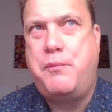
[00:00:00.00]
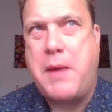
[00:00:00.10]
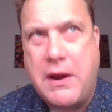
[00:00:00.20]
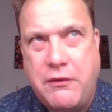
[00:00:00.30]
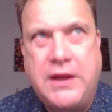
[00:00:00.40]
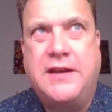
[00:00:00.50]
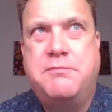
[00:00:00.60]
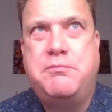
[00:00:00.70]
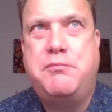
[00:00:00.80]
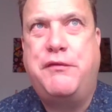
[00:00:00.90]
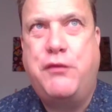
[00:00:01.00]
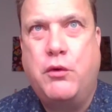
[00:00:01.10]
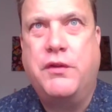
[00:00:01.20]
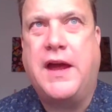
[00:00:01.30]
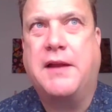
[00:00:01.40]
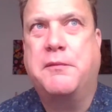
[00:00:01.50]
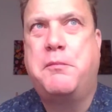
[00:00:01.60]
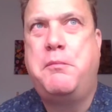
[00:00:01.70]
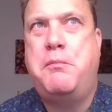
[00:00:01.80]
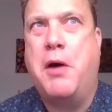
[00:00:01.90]
buried before that,
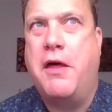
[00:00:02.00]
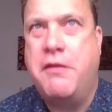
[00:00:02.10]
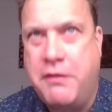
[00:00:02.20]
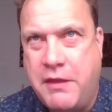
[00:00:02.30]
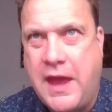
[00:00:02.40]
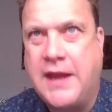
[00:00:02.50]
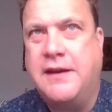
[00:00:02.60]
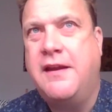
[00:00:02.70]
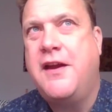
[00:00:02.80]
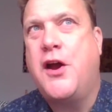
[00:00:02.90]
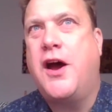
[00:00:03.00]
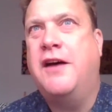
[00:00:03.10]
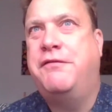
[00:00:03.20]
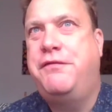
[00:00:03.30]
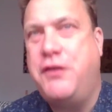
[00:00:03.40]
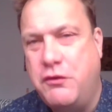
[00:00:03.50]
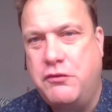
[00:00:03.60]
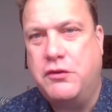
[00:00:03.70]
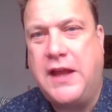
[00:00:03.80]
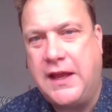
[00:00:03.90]
but then a
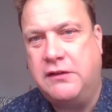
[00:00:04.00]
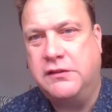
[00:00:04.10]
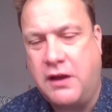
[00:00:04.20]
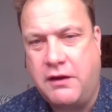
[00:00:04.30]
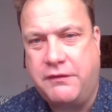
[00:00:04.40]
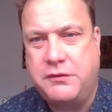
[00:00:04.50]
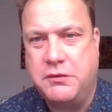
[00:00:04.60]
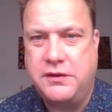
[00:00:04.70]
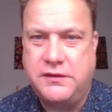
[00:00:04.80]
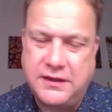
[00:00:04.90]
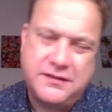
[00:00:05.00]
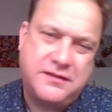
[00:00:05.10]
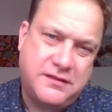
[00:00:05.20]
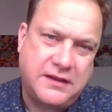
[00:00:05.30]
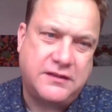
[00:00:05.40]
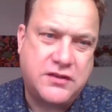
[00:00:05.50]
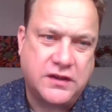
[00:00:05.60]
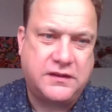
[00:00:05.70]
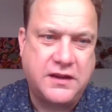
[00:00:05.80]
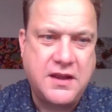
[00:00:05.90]
funeral held afterwards. It's
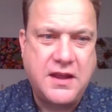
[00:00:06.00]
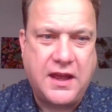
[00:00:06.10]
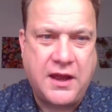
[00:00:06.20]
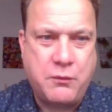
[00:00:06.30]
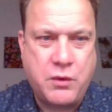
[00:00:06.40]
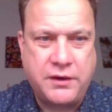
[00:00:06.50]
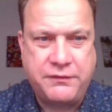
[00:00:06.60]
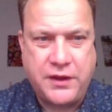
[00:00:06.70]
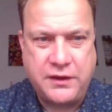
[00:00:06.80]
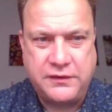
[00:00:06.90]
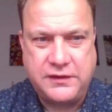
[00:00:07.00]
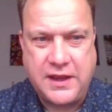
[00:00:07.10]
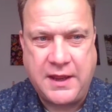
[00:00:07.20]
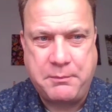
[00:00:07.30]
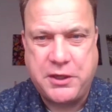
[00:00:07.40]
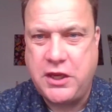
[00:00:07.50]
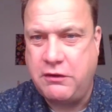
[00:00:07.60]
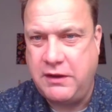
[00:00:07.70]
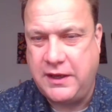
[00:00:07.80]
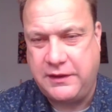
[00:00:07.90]
just one of those
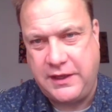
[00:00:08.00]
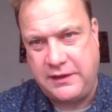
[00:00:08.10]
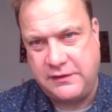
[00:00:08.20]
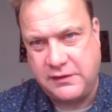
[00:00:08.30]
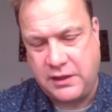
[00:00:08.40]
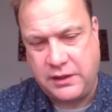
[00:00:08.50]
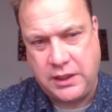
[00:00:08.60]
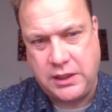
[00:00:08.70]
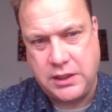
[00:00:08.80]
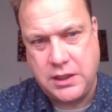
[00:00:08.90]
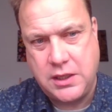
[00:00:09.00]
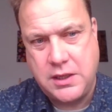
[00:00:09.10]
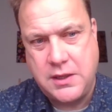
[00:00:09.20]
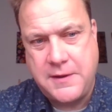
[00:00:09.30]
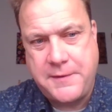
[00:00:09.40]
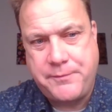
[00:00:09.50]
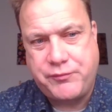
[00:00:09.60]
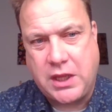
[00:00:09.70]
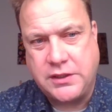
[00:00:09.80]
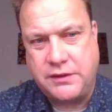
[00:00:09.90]
peculiar things, I think.
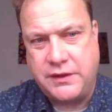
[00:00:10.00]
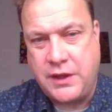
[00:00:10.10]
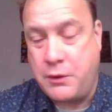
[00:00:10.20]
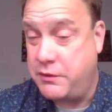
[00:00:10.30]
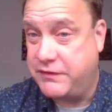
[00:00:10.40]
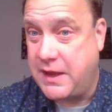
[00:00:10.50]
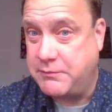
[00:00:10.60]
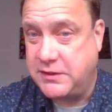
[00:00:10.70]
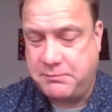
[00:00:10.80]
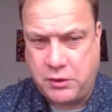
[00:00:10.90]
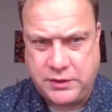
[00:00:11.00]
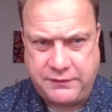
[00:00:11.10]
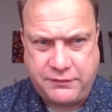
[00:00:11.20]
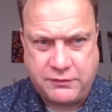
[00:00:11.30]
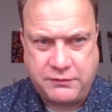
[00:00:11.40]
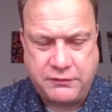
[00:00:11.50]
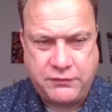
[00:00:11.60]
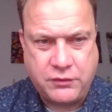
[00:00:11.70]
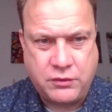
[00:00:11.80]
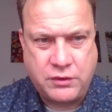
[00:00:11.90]
I don't think they would have kept his body for
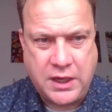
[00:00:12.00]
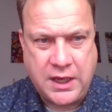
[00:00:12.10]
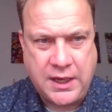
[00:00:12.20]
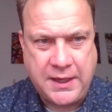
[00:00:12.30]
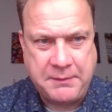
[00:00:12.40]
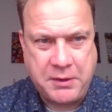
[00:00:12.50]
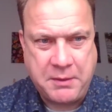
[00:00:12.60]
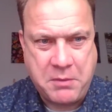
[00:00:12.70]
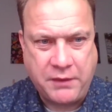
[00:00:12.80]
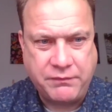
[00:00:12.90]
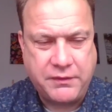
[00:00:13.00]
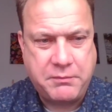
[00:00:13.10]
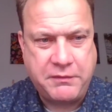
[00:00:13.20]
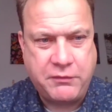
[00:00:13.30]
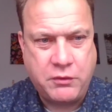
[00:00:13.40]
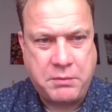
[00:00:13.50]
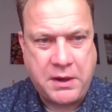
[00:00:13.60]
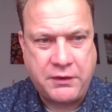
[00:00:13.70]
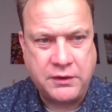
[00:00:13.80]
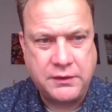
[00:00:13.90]
a month before
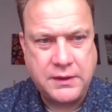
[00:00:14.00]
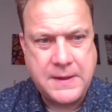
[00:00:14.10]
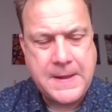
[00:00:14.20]
burial.